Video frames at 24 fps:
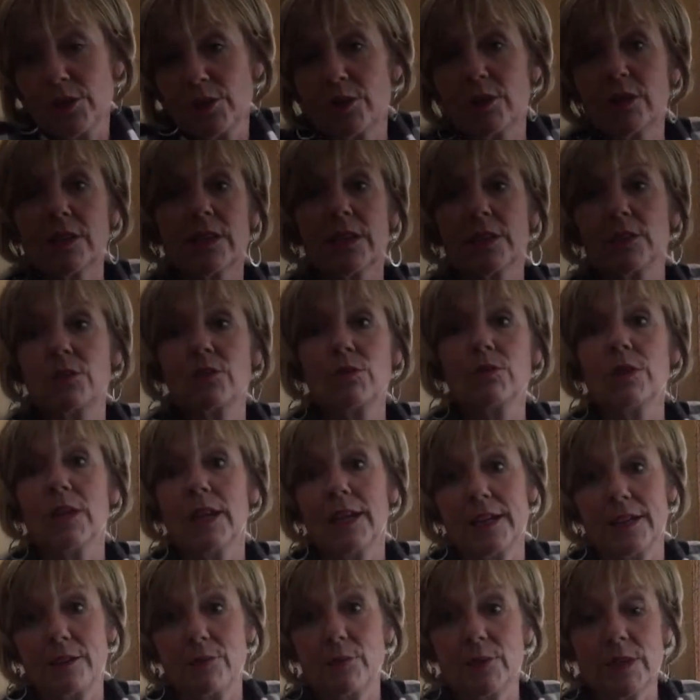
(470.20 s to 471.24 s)
you
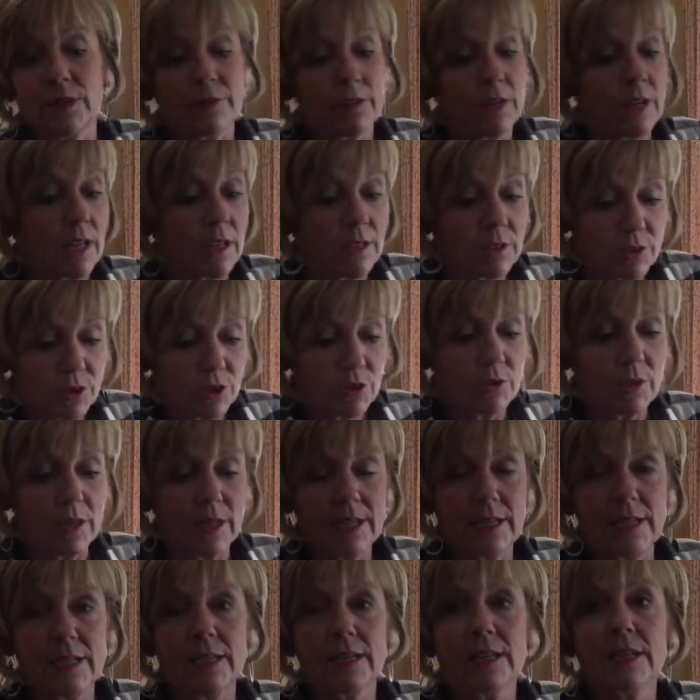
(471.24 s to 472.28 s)
like, whatever colors you
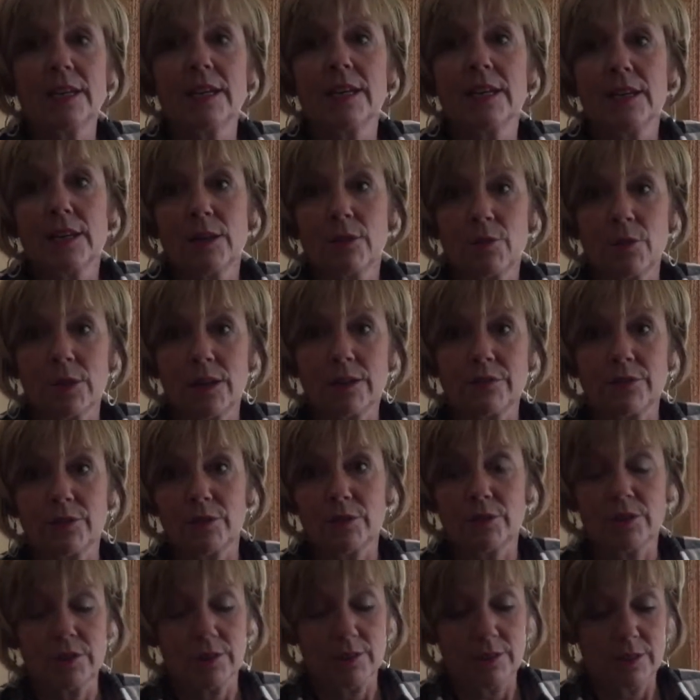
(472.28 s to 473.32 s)
like,
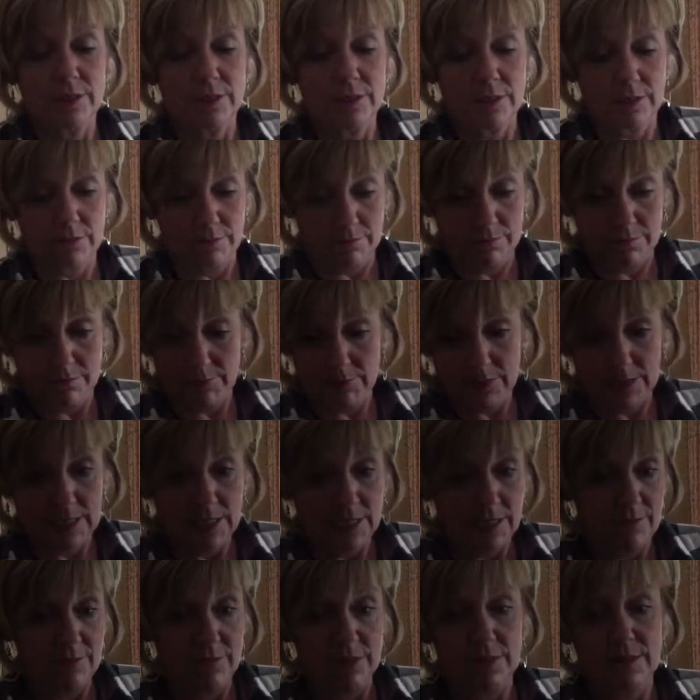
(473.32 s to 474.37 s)
whatever
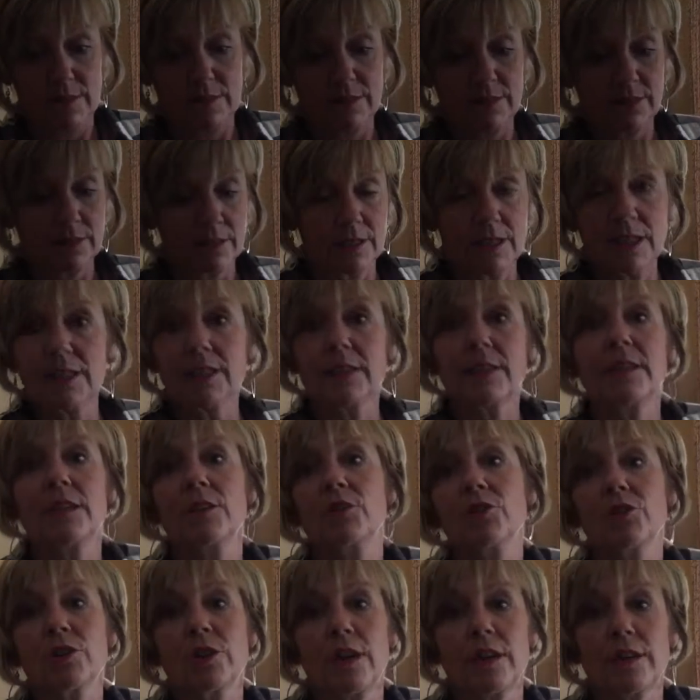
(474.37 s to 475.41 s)
leaves, anything in
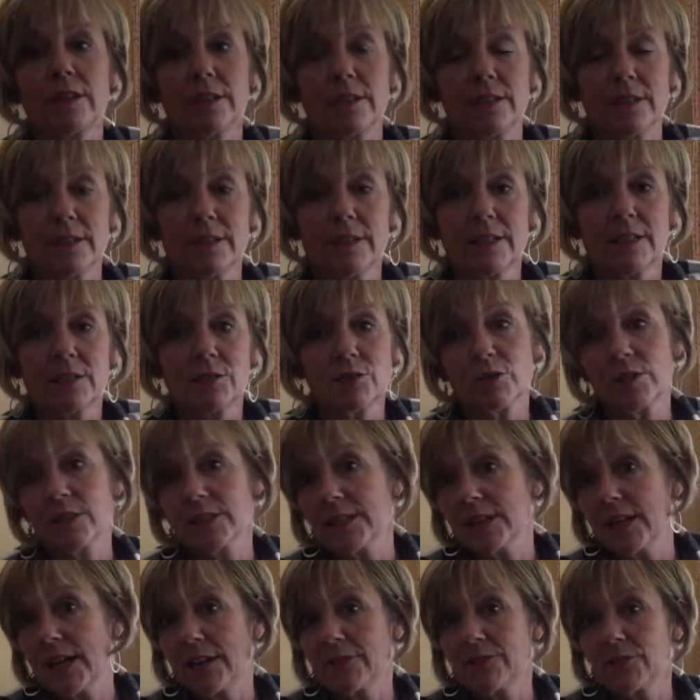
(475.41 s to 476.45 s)
your garden. So it
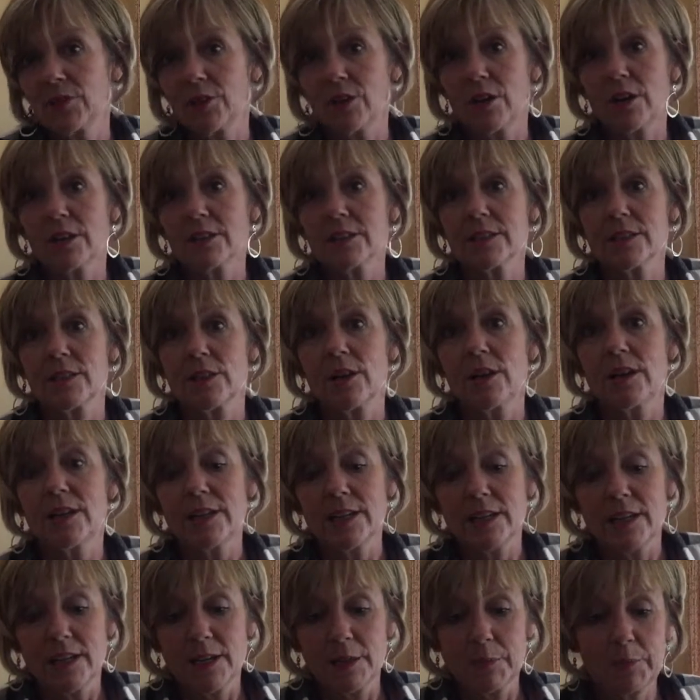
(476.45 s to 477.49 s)
doesn't have to cost a lot,
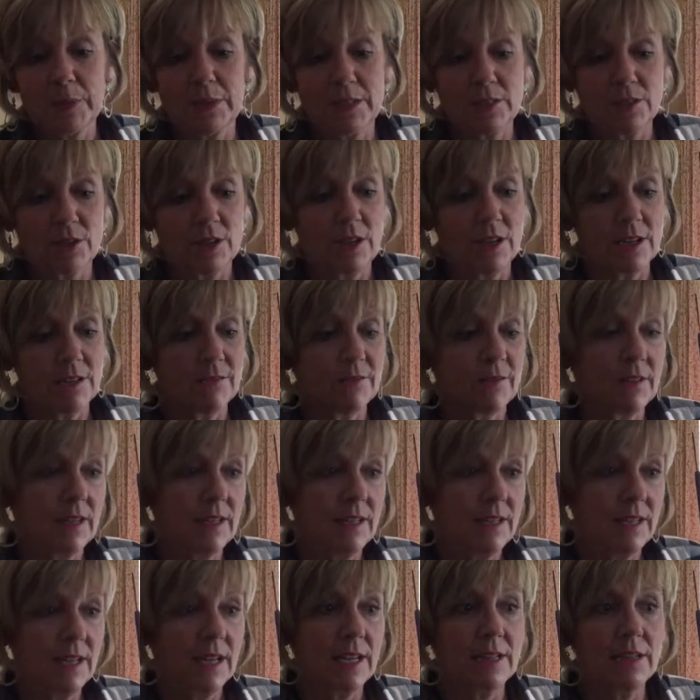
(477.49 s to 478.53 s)
but it's a lot of
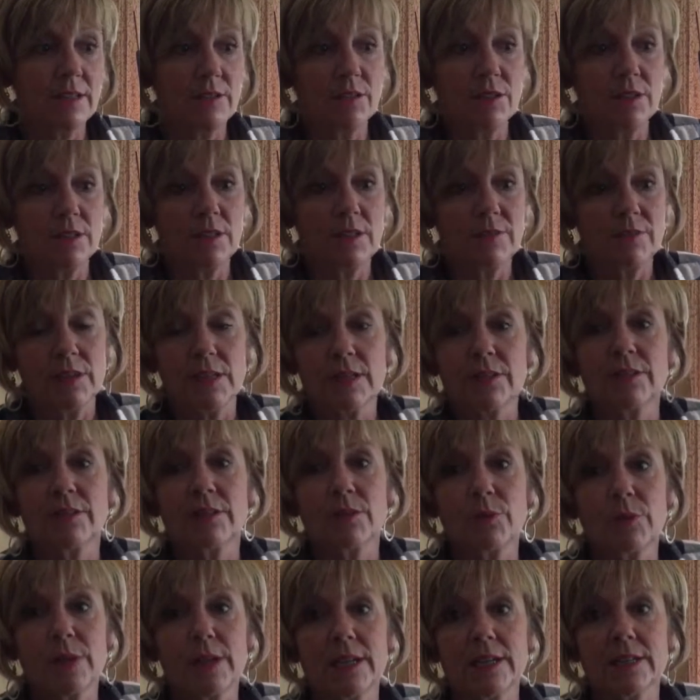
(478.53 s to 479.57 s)
fun, and you can even give it
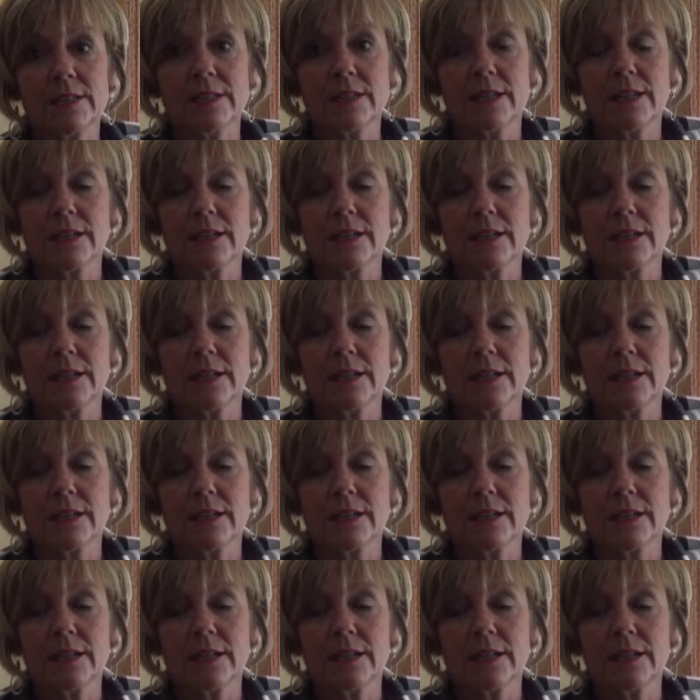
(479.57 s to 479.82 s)
away as